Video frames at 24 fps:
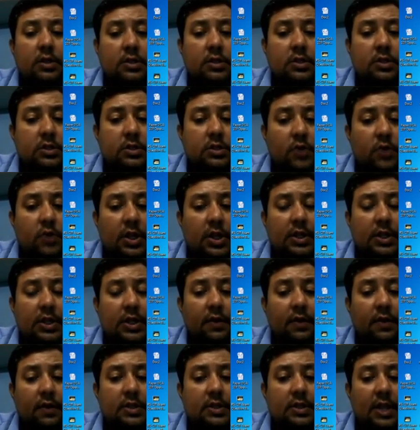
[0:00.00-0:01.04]
27
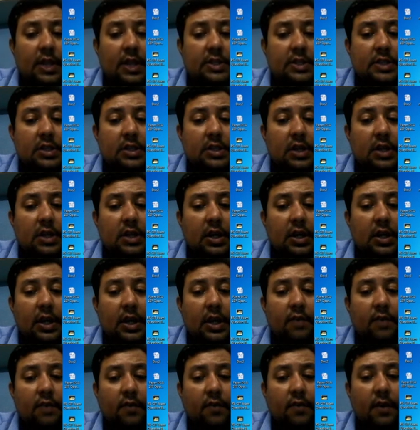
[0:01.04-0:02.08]
is less than 30,
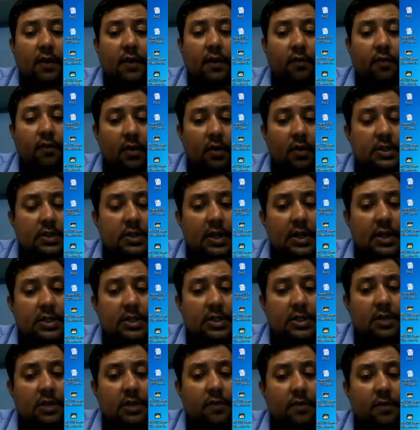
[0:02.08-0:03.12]
24 is less than
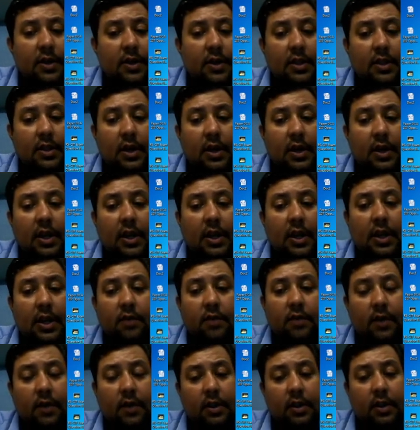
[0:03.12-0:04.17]
30,
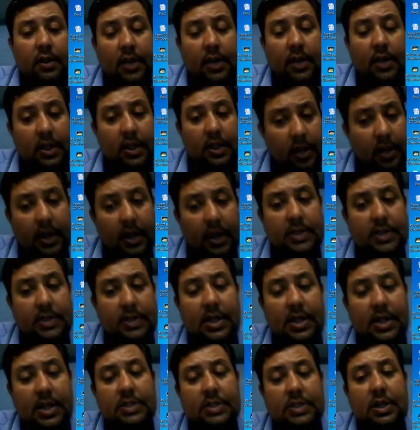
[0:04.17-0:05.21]
23 is less
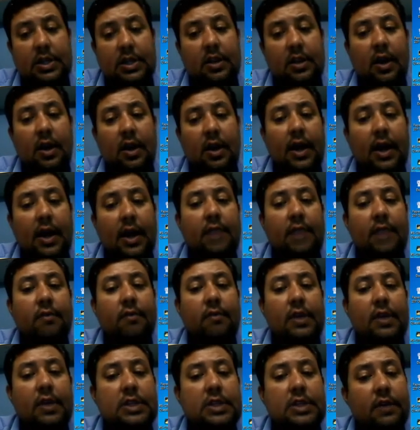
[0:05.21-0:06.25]
than, and
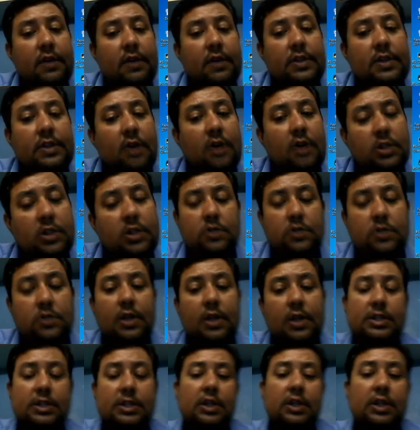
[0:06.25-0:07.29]
27 is also less
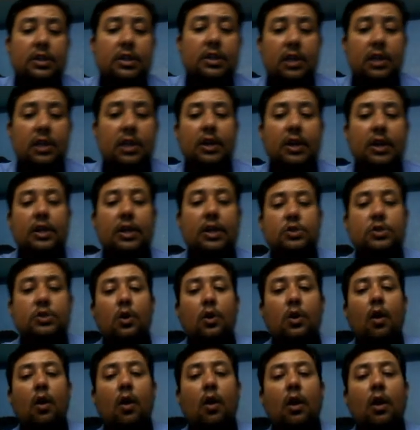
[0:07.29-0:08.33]
than 30. So
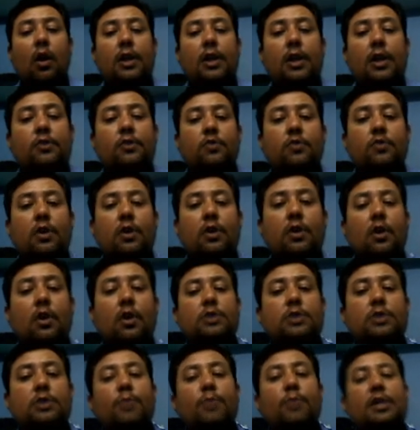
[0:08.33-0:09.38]
only two records
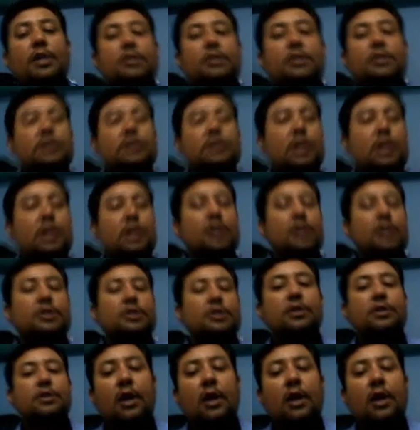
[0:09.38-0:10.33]
match this condition